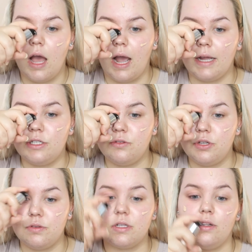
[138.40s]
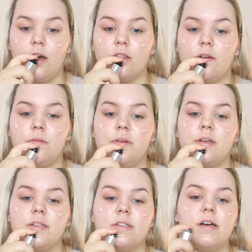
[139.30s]
I do use a lot though
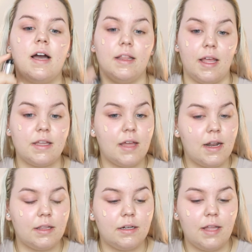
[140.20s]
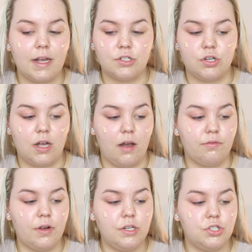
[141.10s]
because I like that little extra
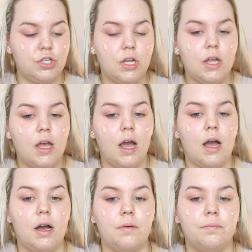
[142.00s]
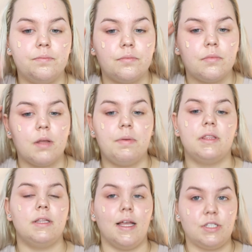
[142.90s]
coverage. Um, but
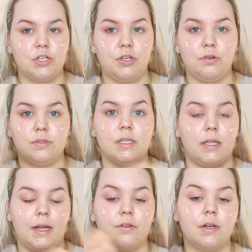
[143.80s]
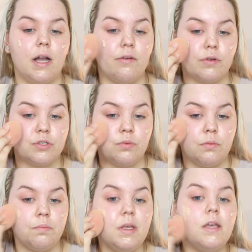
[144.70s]
the less you use, the lighter the coverage will
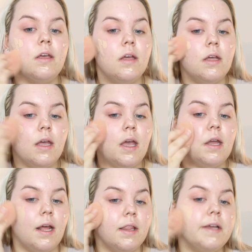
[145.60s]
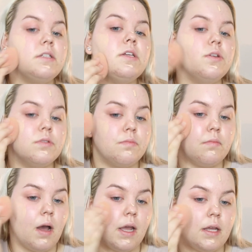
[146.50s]
be. And I like to use
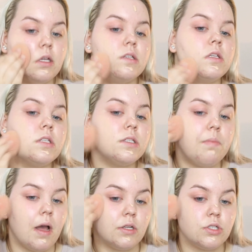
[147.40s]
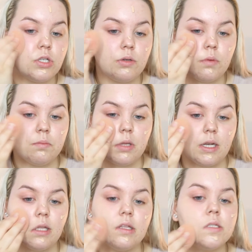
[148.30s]
my sponge when
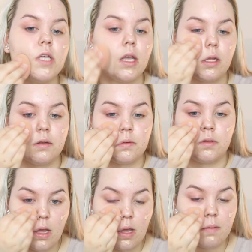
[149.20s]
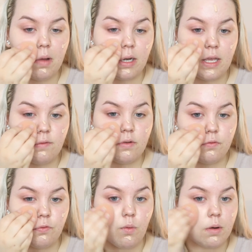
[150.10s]
blending this in. But even
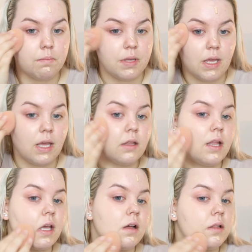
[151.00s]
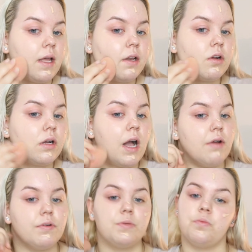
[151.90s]
for being like a lighter
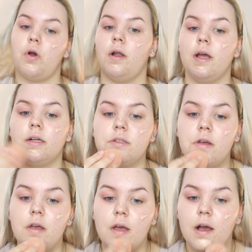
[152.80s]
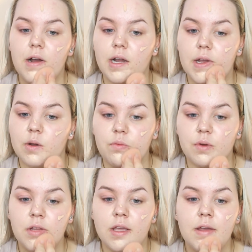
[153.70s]
coverage product, I
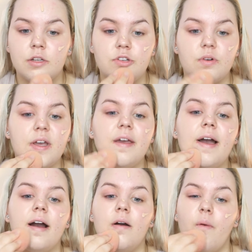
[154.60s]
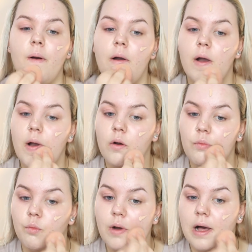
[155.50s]
really enjoy how
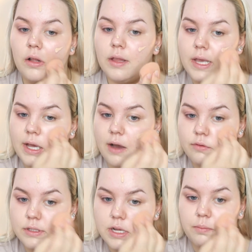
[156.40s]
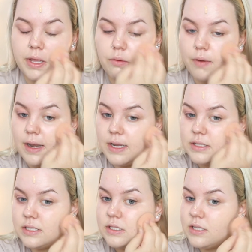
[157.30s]
well it covers up like
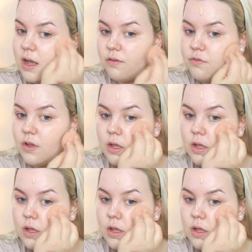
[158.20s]
redness and stuff.